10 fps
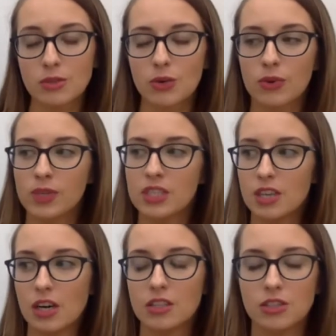So when we
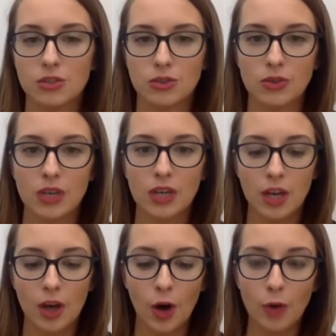start to
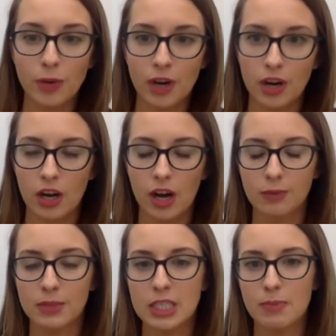open our
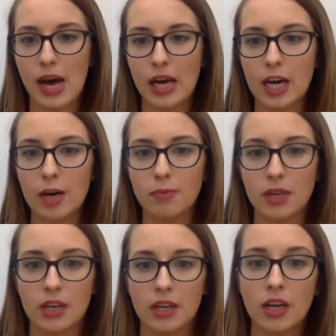economies back up
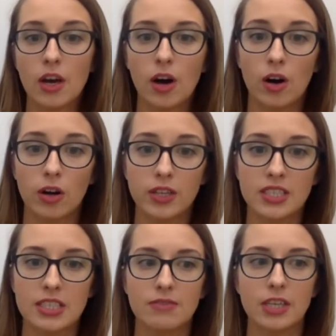and all
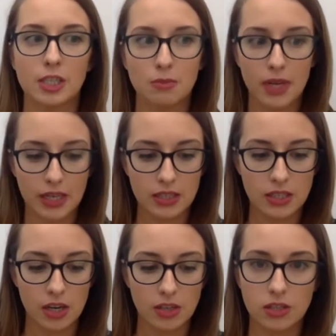these eviction bans
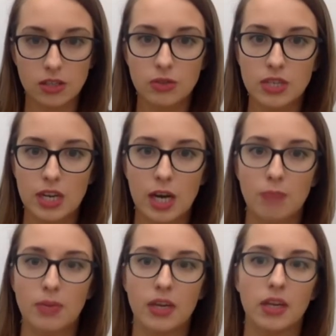start to loosen up
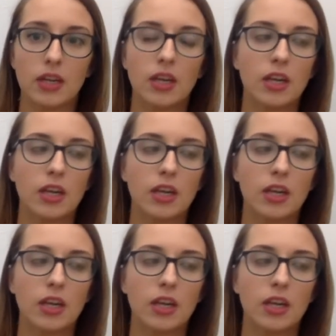and